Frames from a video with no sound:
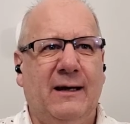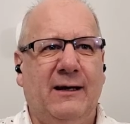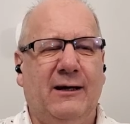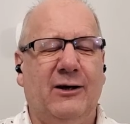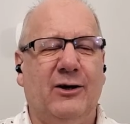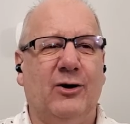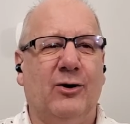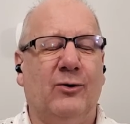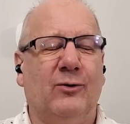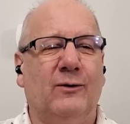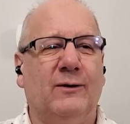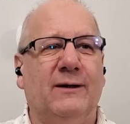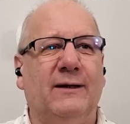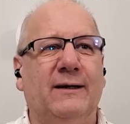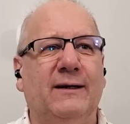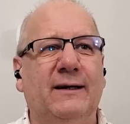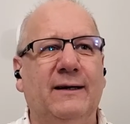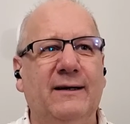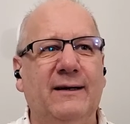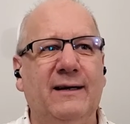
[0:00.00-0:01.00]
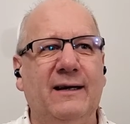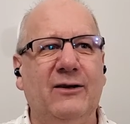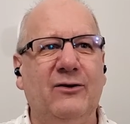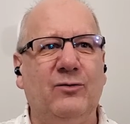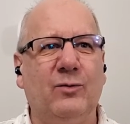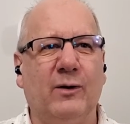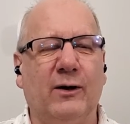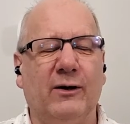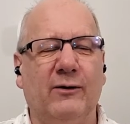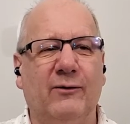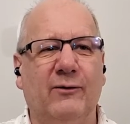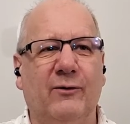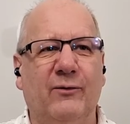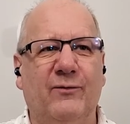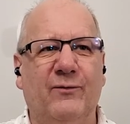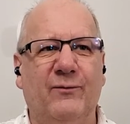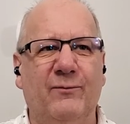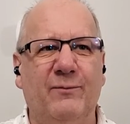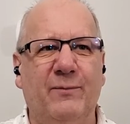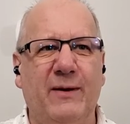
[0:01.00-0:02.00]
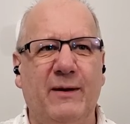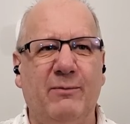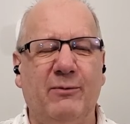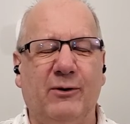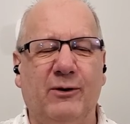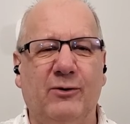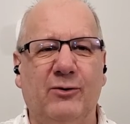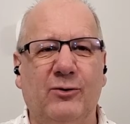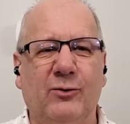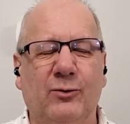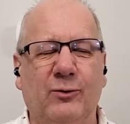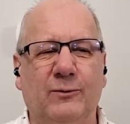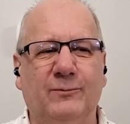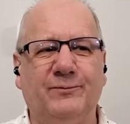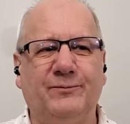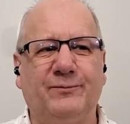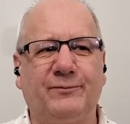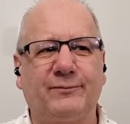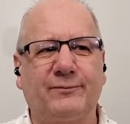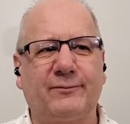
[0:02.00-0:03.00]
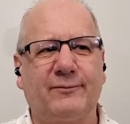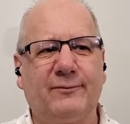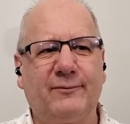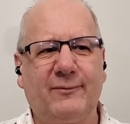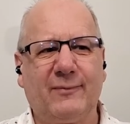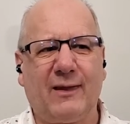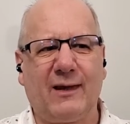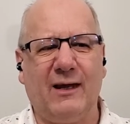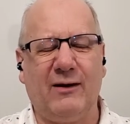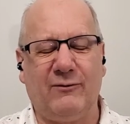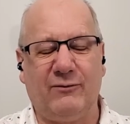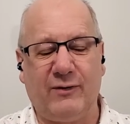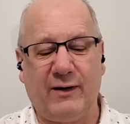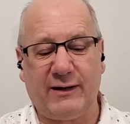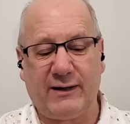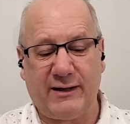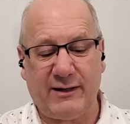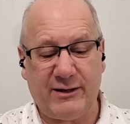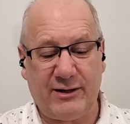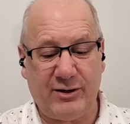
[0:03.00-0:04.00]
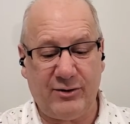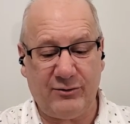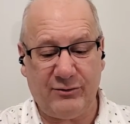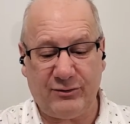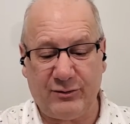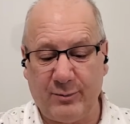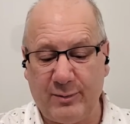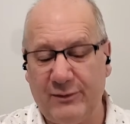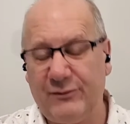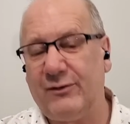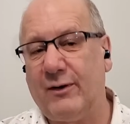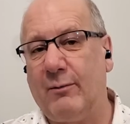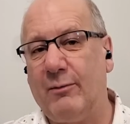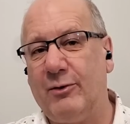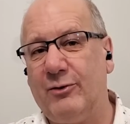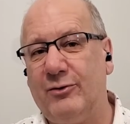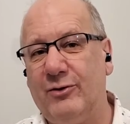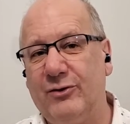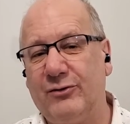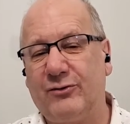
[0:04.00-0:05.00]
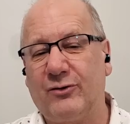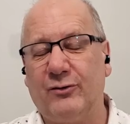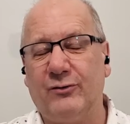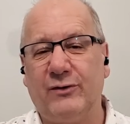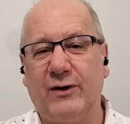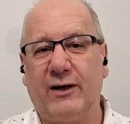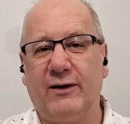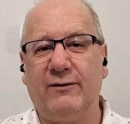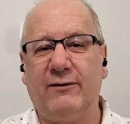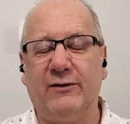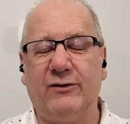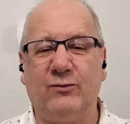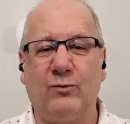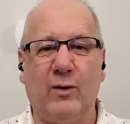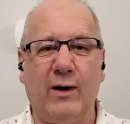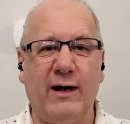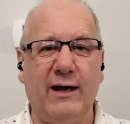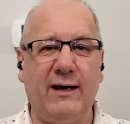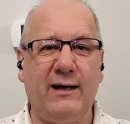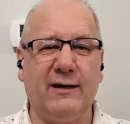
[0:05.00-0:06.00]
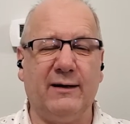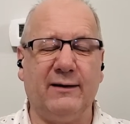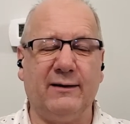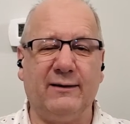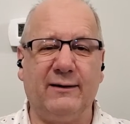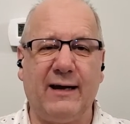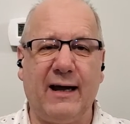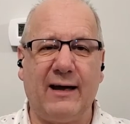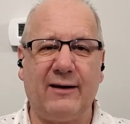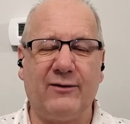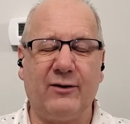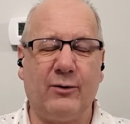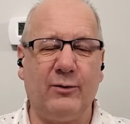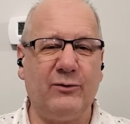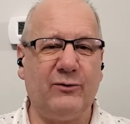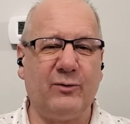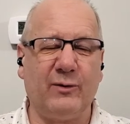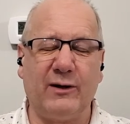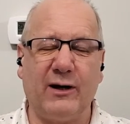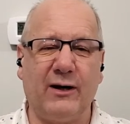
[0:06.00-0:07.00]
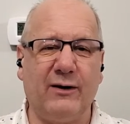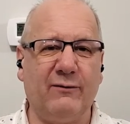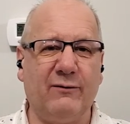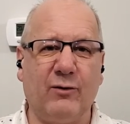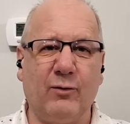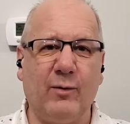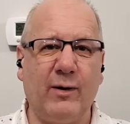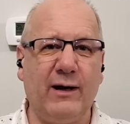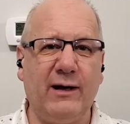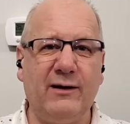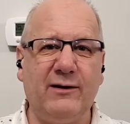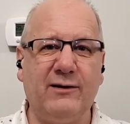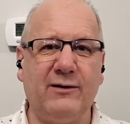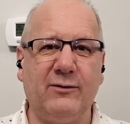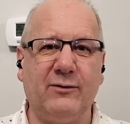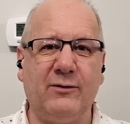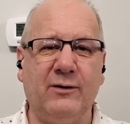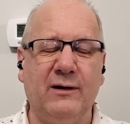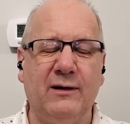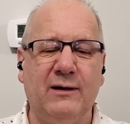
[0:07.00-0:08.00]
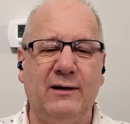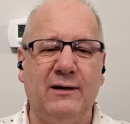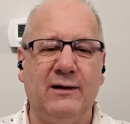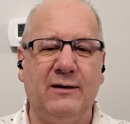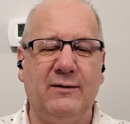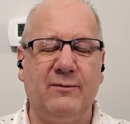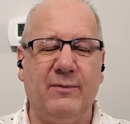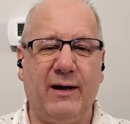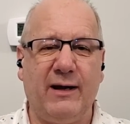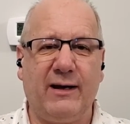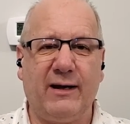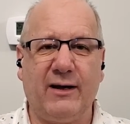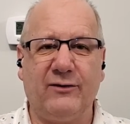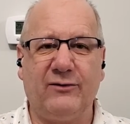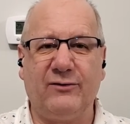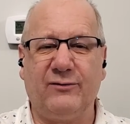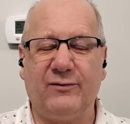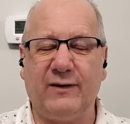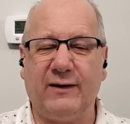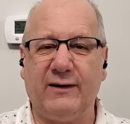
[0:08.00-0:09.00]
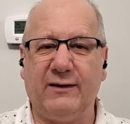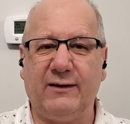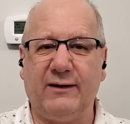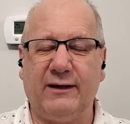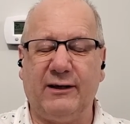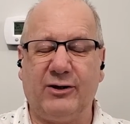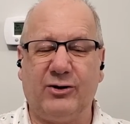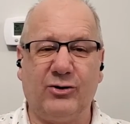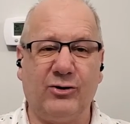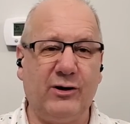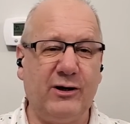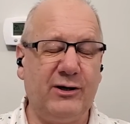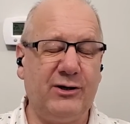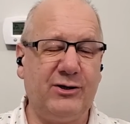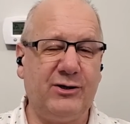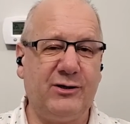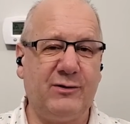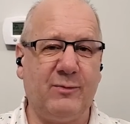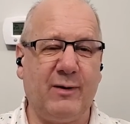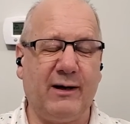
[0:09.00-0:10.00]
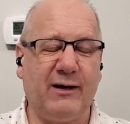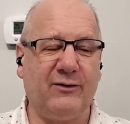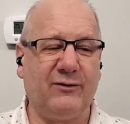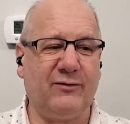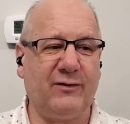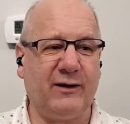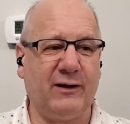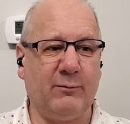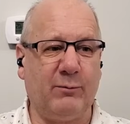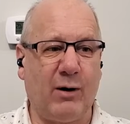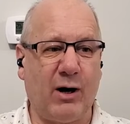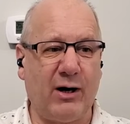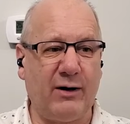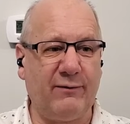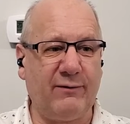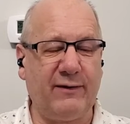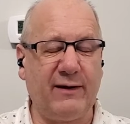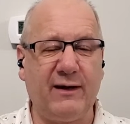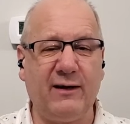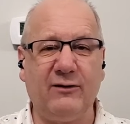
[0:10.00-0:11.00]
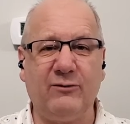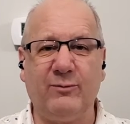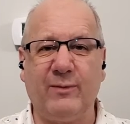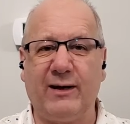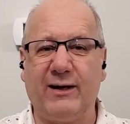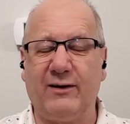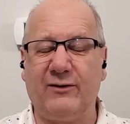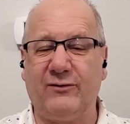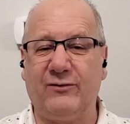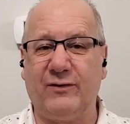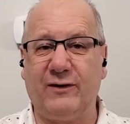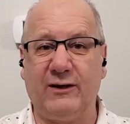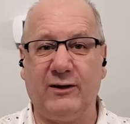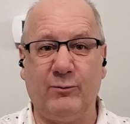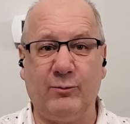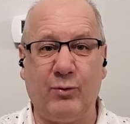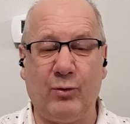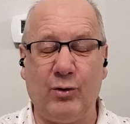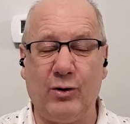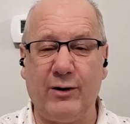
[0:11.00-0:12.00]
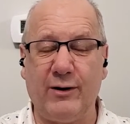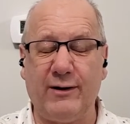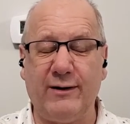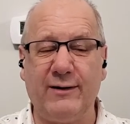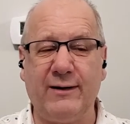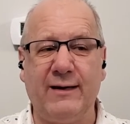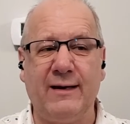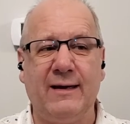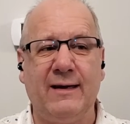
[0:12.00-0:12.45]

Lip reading: you know, these were people who, and Fred continues to be someone who just goes out of his way, and Kath always went out of her way to make us feel encouraged, make us feel a part of things, make us feel important.